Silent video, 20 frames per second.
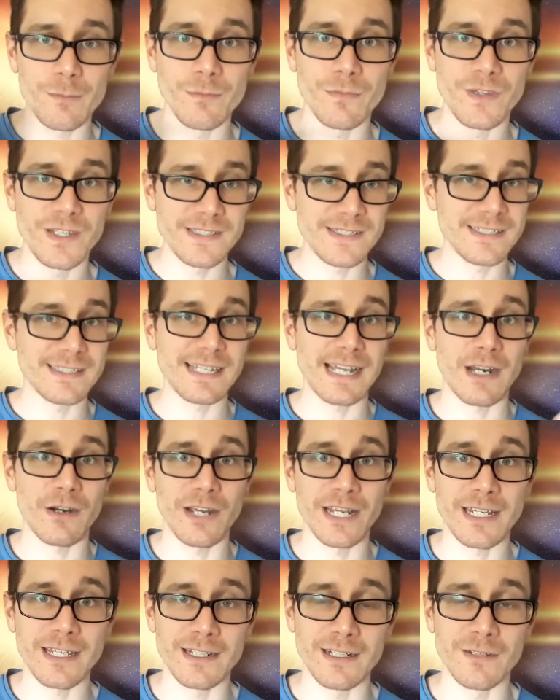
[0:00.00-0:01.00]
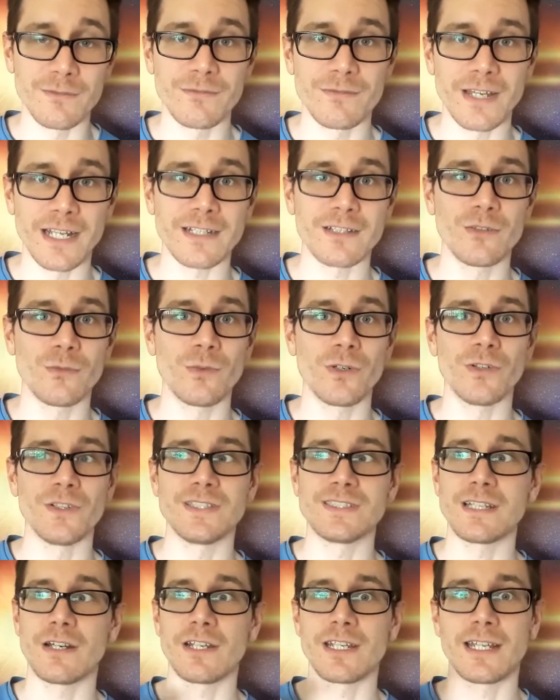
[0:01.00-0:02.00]
this is how I can affect the world.
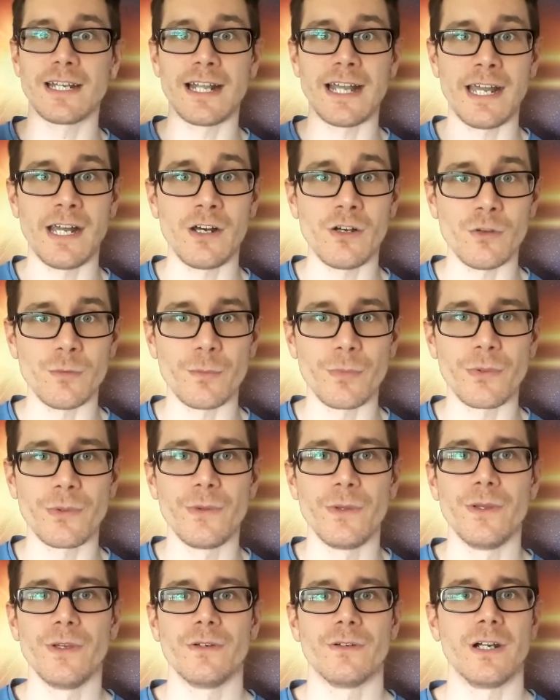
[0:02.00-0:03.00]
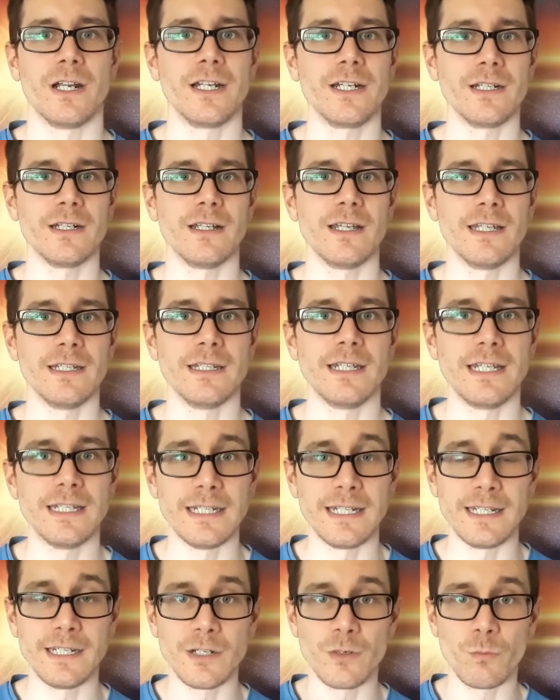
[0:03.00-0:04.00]
This is how I can help, right? And
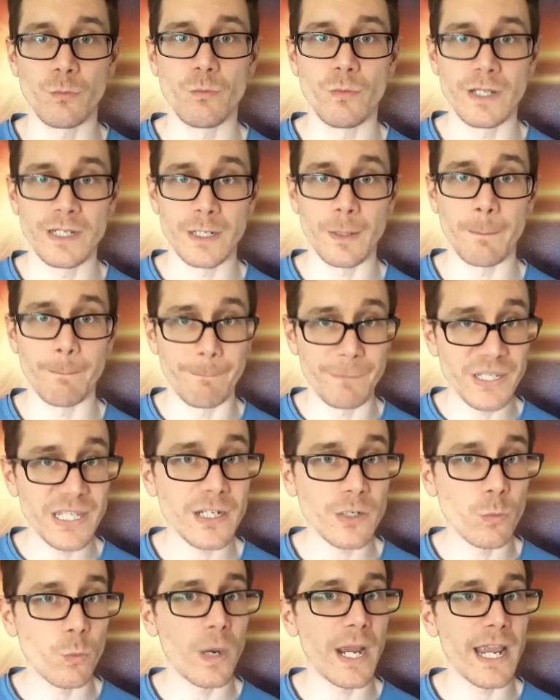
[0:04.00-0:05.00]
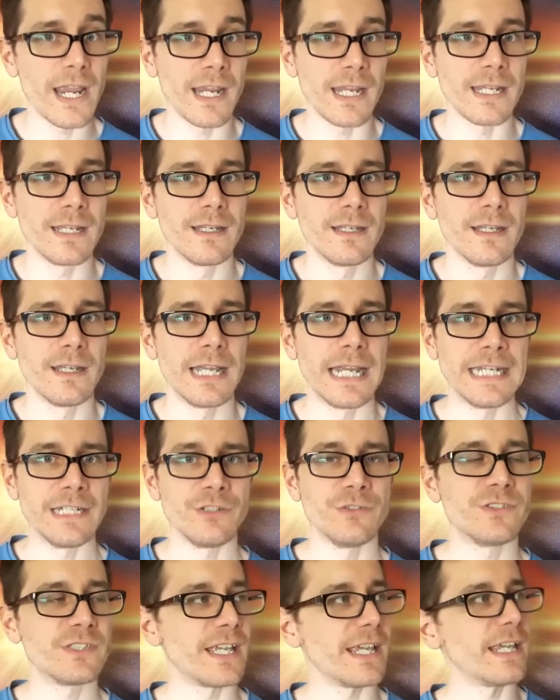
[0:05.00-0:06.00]
in a big way.
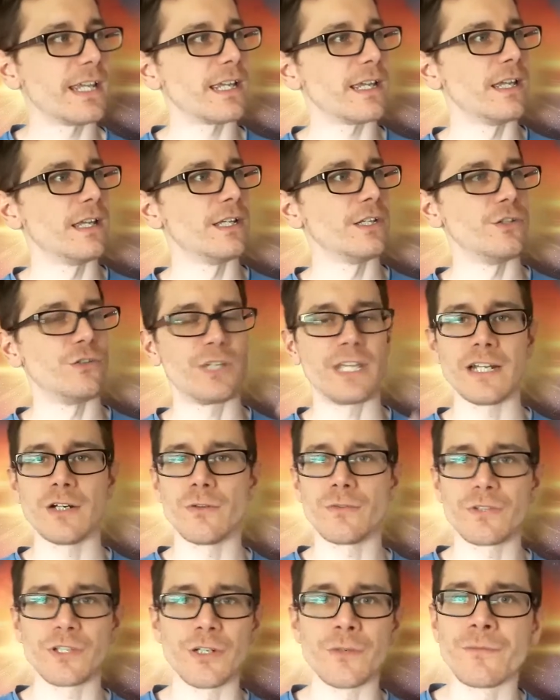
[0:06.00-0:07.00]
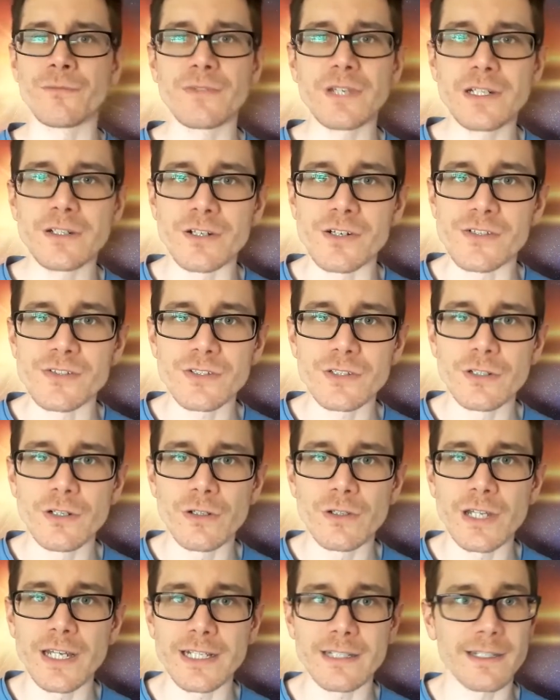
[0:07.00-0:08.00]
And you get over your fears,
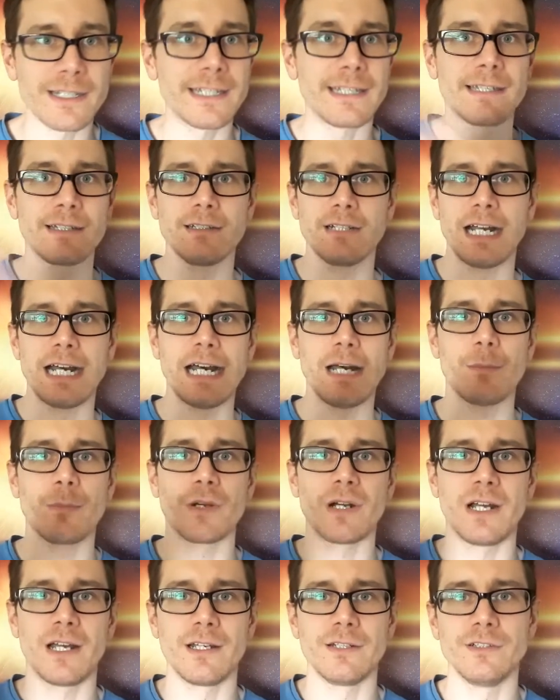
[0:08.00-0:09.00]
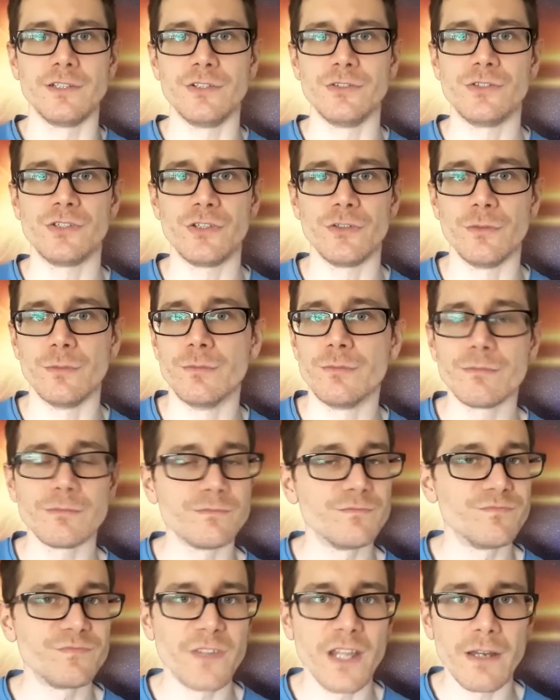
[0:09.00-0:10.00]
like hopping on YouTube.
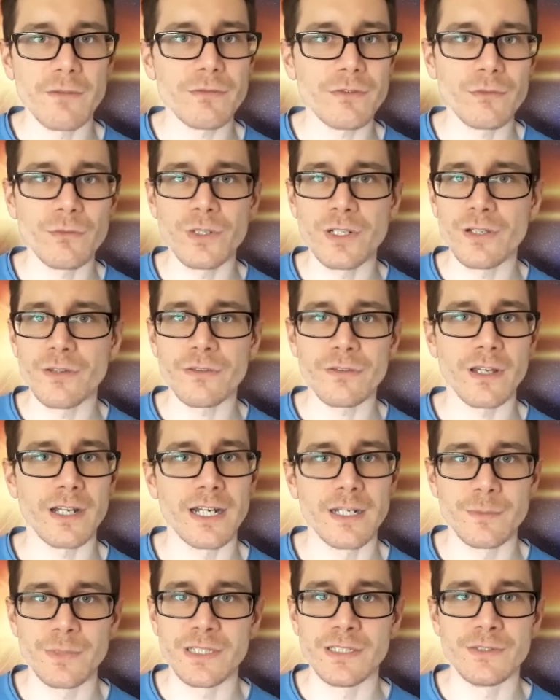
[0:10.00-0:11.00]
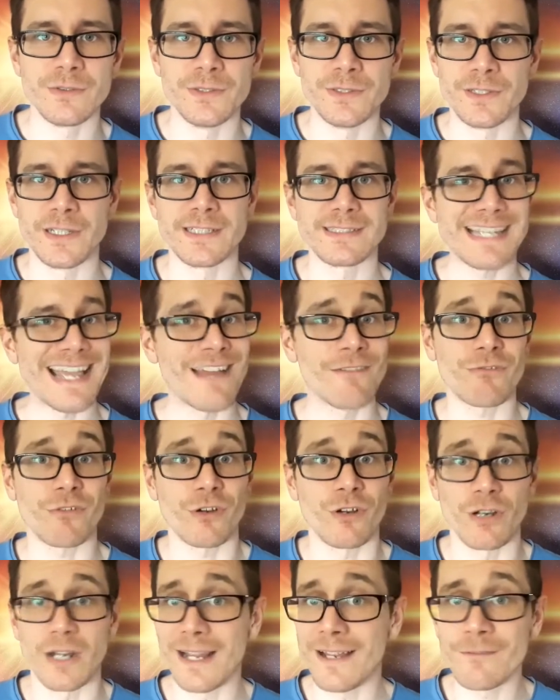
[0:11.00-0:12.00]
Never would have thought I'd be doing this, ever.